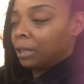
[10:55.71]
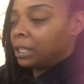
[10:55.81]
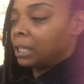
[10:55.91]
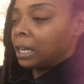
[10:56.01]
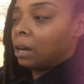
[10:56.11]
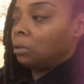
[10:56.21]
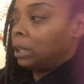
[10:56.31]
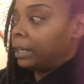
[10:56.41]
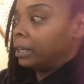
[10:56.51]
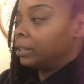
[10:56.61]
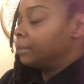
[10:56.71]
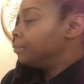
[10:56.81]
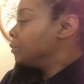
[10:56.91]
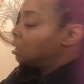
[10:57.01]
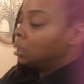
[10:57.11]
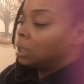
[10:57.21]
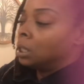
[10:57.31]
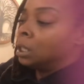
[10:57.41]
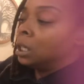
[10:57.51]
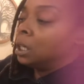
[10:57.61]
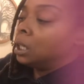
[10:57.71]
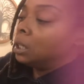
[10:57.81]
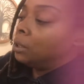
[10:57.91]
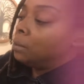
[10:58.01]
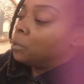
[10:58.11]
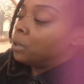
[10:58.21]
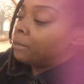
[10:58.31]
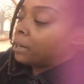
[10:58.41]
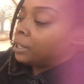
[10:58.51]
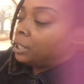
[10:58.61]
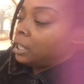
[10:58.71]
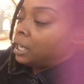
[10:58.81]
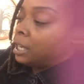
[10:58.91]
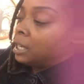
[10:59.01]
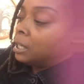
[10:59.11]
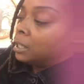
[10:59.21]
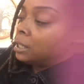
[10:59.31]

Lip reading: rinsing out later. A little more of our tea.